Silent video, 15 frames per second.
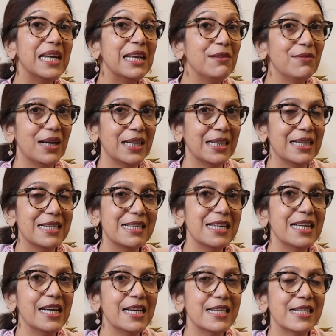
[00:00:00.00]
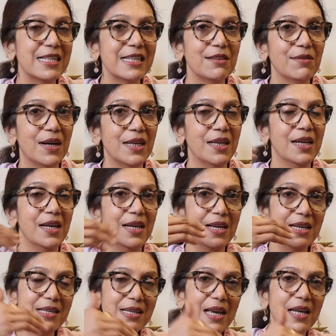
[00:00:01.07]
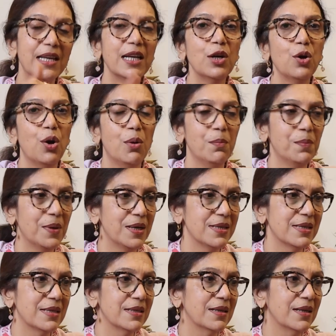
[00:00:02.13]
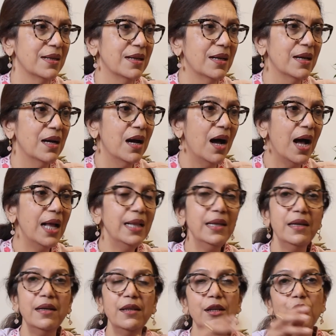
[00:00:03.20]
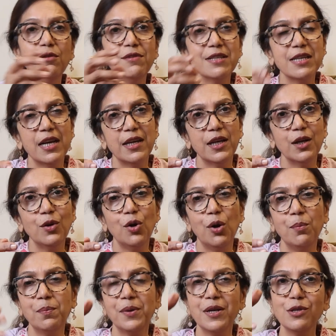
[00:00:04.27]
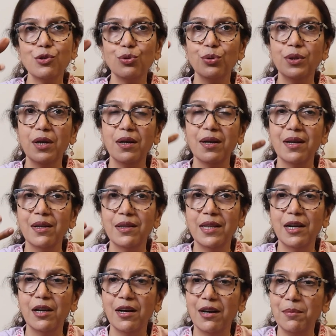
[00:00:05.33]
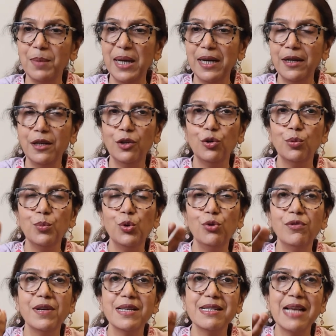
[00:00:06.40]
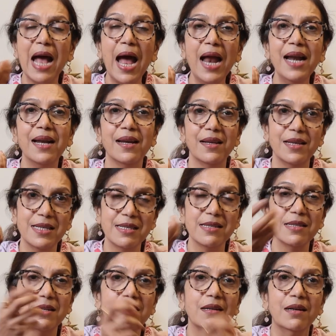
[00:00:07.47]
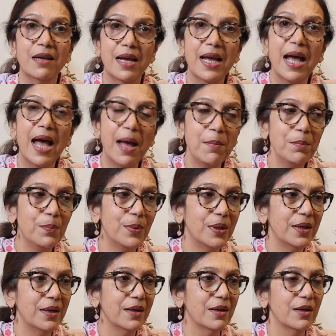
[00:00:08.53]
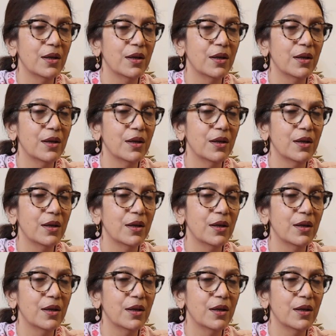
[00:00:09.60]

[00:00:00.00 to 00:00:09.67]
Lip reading: T1, C8T1 is getting compressed. Ulnar nerve is getting compressed, so the ability to move his hand is hampered.